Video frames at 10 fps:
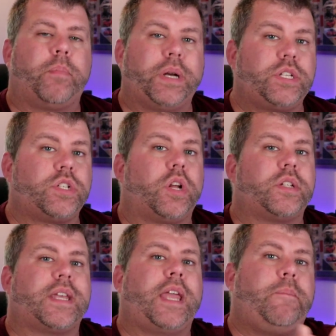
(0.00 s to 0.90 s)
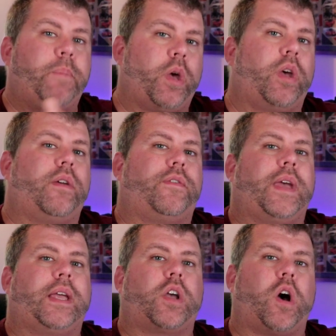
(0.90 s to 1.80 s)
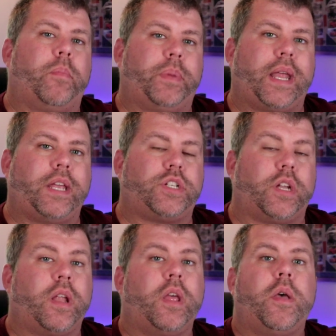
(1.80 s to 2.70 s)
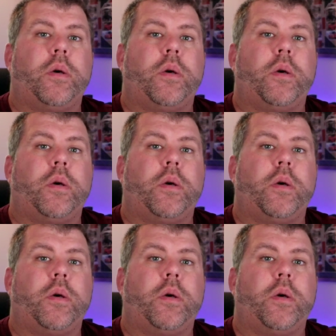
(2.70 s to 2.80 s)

but it's not a perfect combination.